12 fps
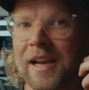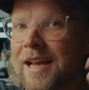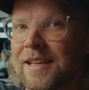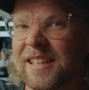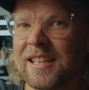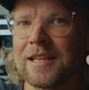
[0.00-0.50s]

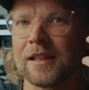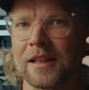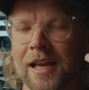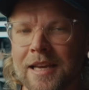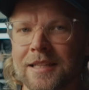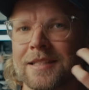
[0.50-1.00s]
Again, he
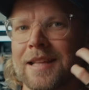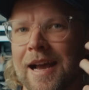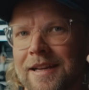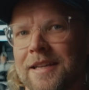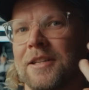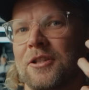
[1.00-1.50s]
likes
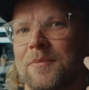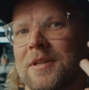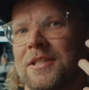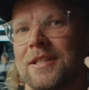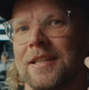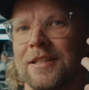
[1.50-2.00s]
that
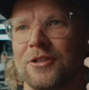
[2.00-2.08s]
intimacy,